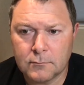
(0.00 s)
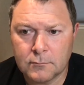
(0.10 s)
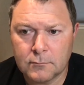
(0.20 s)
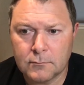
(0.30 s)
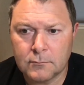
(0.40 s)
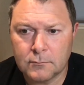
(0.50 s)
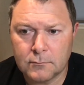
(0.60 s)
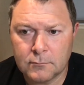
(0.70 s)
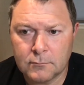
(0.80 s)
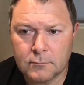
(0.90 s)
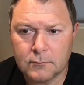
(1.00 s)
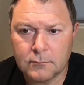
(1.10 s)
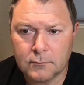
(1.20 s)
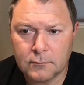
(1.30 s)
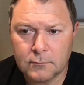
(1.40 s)

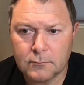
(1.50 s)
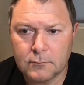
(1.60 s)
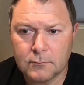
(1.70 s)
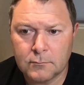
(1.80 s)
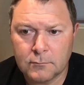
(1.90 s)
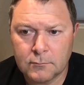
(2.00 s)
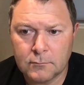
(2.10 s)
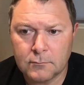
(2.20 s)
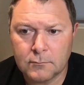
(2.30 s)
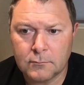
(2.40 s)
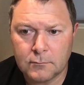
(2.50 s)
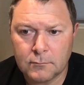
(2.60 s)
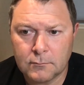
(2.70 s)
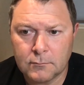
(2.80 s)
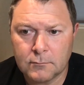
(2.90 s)

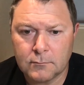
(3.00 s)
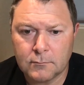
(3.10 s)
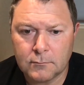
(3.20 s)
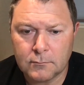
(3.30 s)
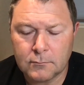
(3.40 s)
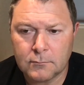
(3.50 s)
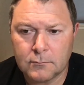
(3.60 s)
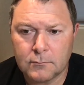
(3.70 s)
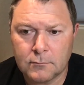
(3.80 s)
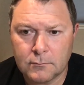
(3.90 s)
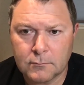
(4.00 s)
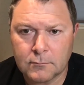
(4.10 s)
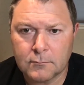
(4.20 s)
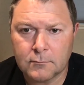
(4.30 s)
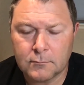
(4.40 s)

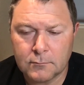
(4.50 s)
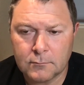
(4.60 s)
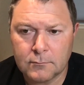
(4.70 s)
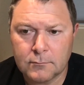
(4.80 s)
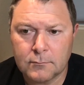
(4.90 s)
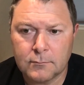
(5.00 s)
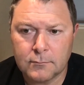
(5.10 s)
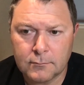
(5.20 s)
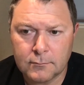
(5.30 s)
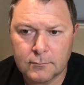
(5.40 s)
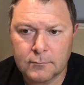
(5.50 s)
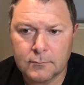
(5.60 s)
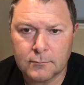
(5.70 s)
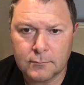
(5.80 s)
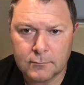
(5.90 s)

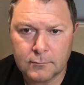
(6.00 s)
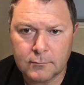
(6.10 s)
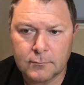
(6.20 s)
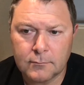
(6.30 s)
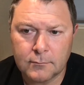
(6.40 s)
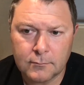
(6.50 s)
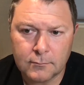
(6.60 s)
(silent)